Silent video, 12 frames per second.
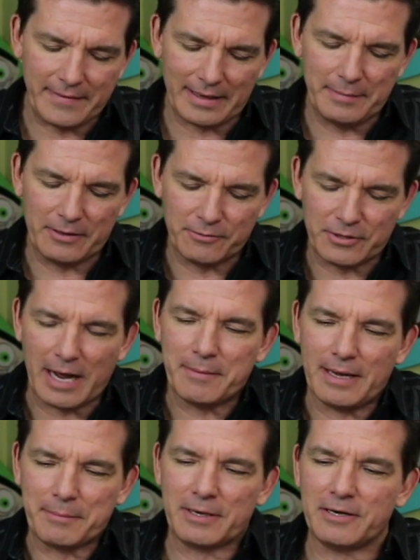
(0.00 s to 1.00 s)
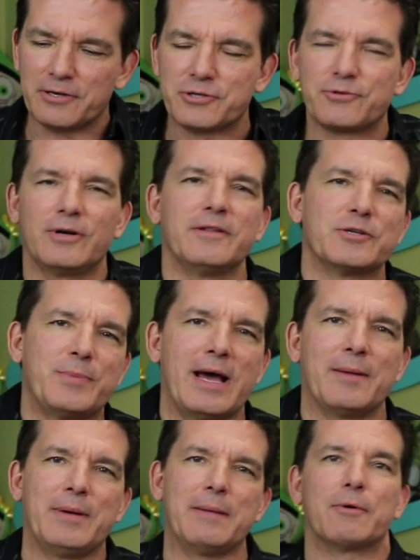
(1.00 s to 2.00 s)
I think I'm gonna, I'm, I'm gonna destroy this
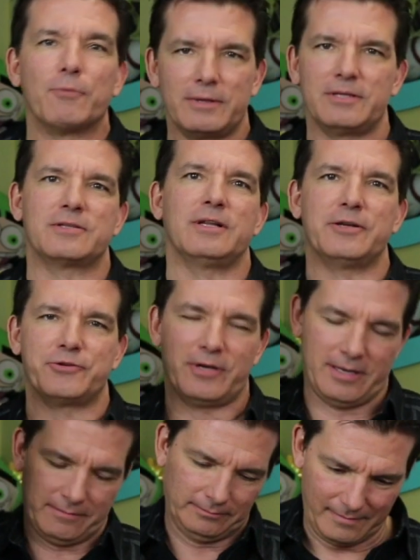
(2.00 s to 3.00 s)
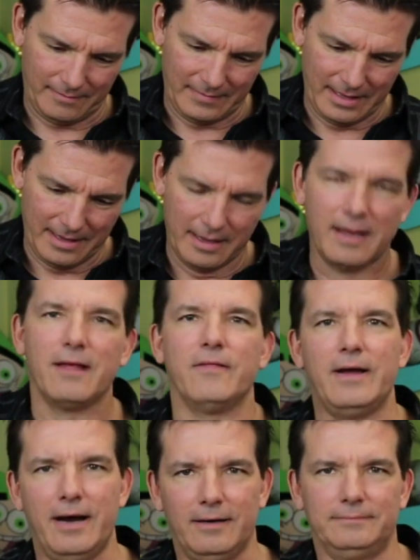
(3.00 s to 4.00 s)
pad of paper with this laser gun.
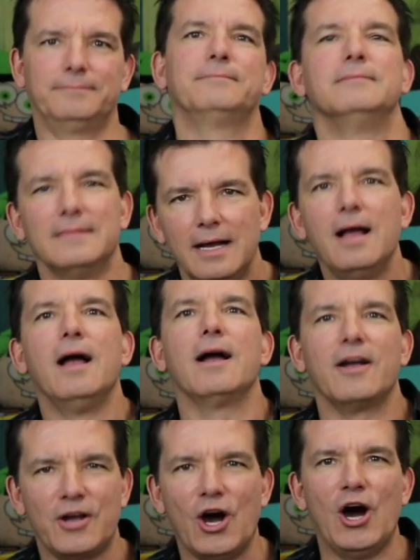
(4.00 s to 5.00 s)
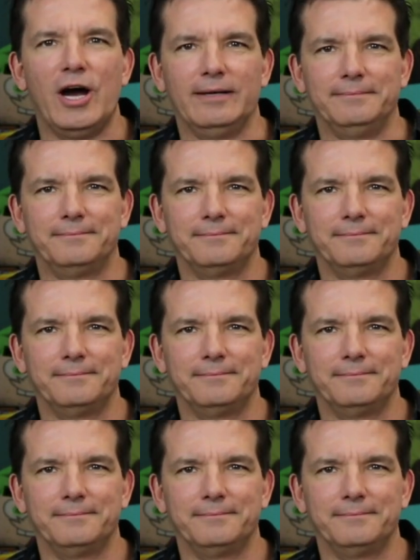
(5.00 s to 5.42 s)
There, gone.